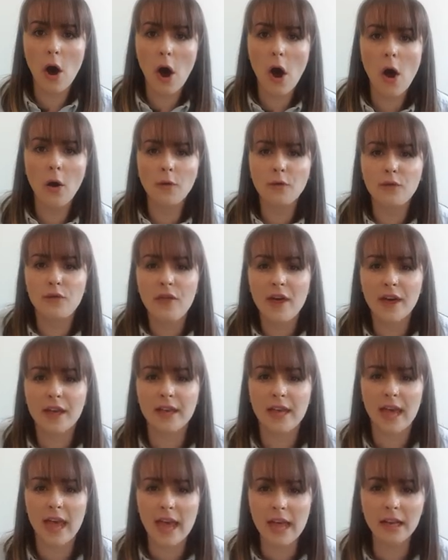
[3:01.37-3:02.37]
of the
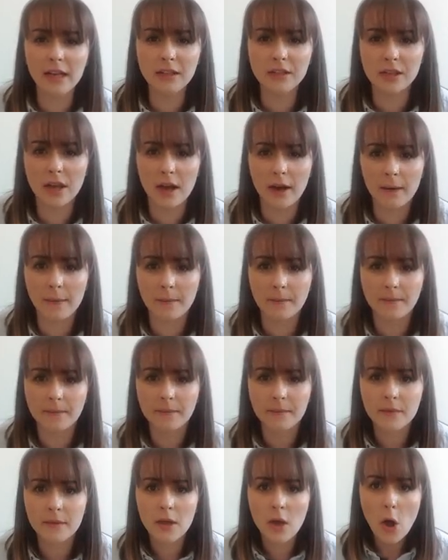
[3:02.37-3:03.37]
kingdom.
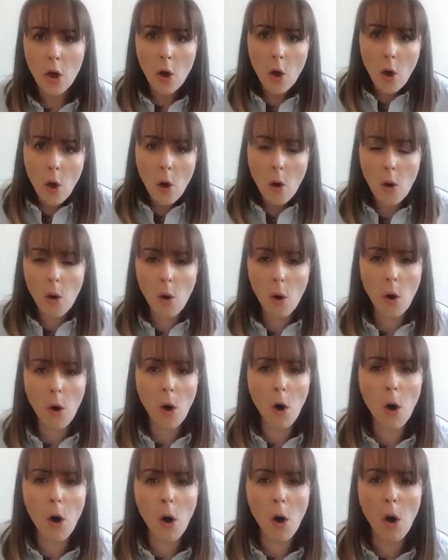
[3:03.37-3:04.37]

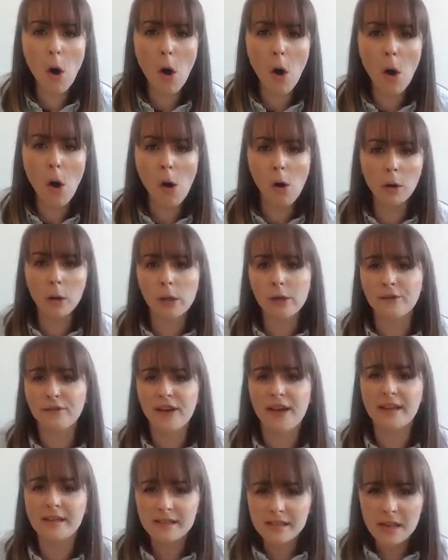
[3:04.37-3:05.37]
All of
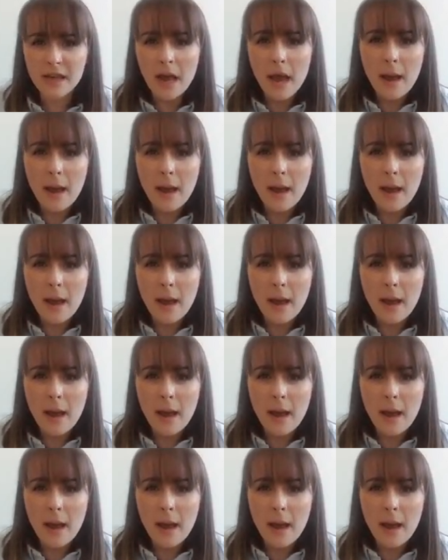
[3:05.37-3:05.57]
it